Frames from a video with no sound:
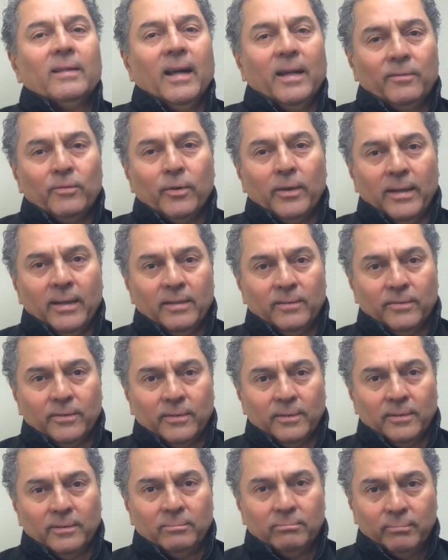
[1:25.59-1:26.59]
advocate
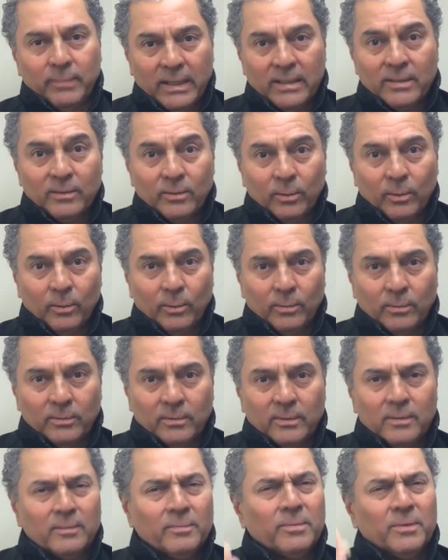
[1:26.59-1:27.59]
for bass solos,
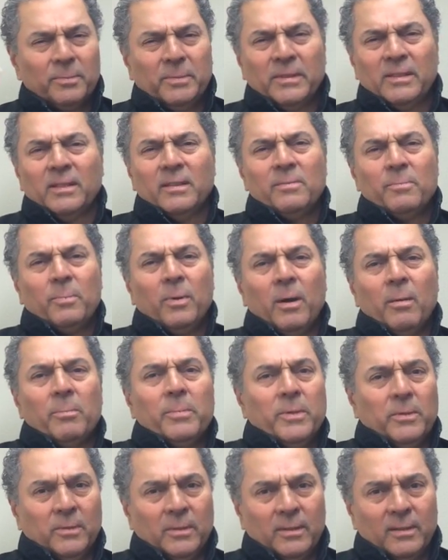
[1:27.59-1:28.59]
and especially in pop
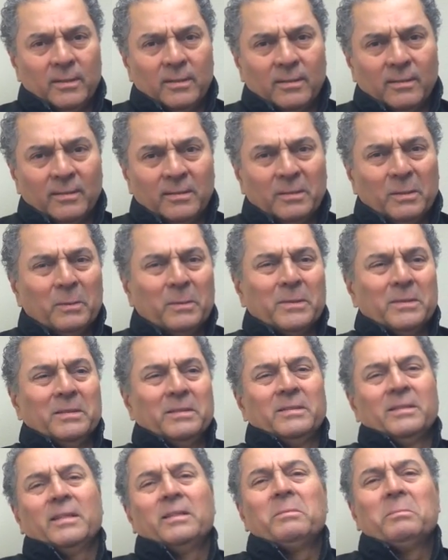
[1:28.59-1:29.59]
music. It's always the
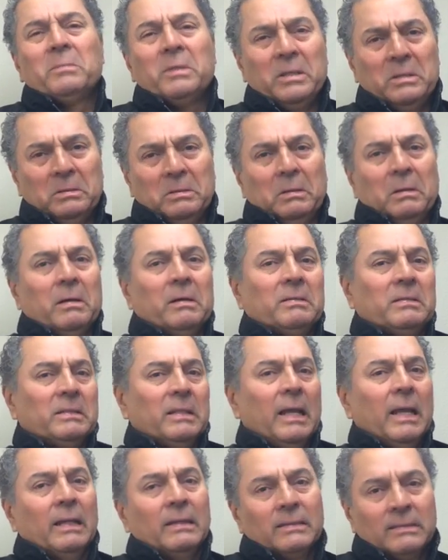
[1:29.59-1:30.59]
same guitar,
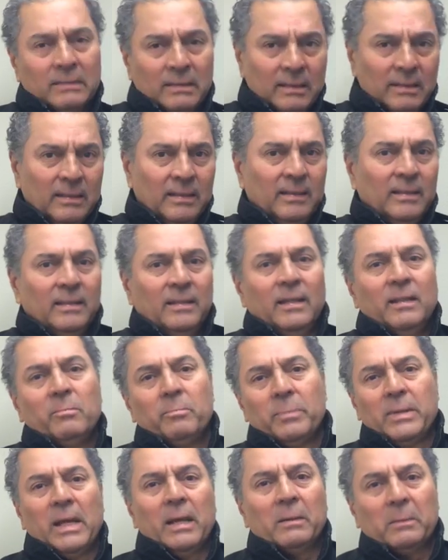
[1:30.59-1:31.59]
sax,
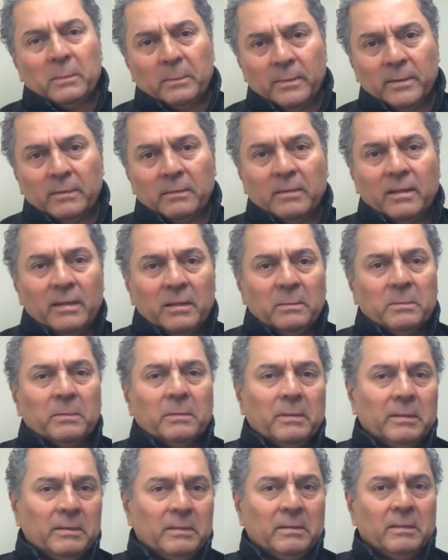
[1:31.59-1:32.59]
and piano.
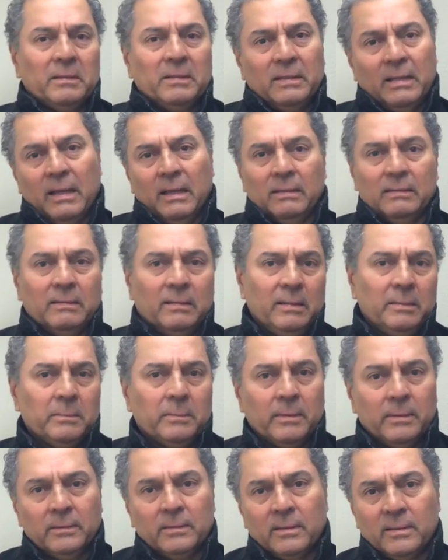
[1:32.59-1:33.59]
Keyboard, guitar, sax,
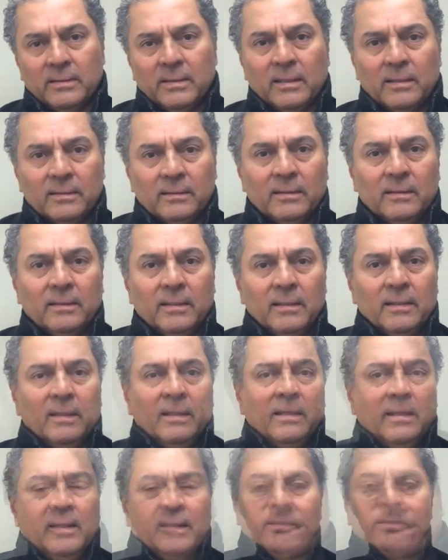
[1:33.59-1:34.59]
keyboard, guitar, sax.
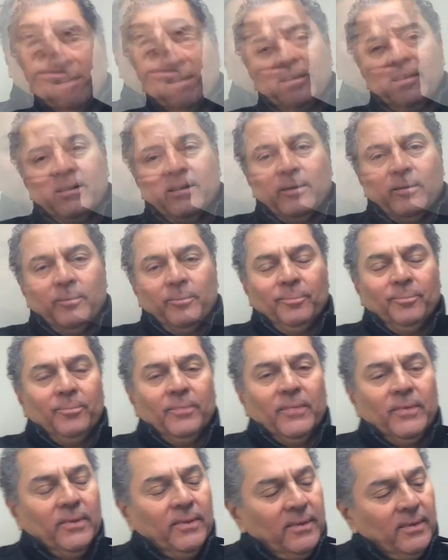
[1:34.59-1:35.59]
The
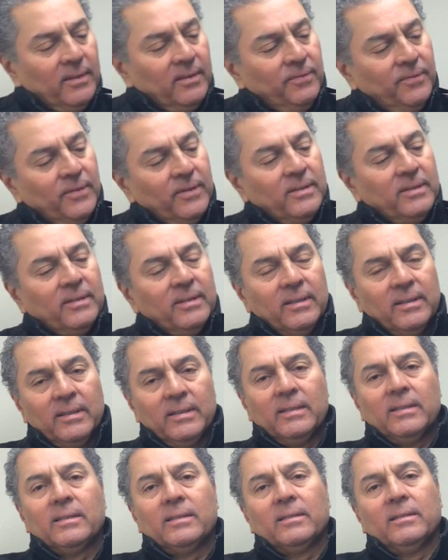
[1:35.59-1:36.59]
first thing
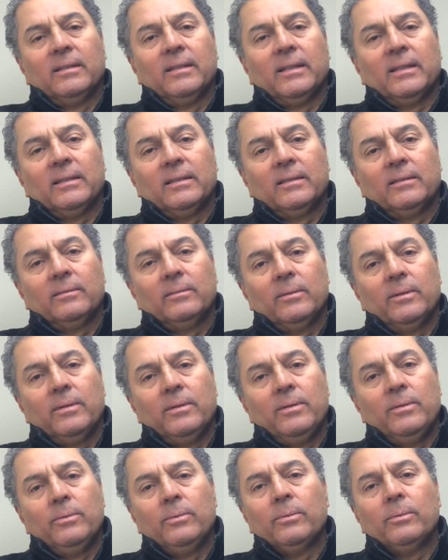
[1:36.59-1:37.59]
is that
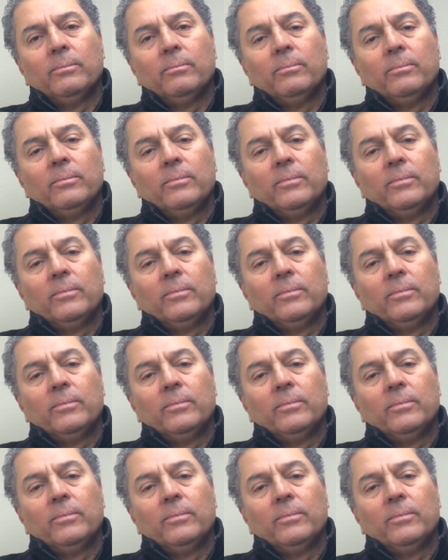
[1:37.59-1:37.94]
you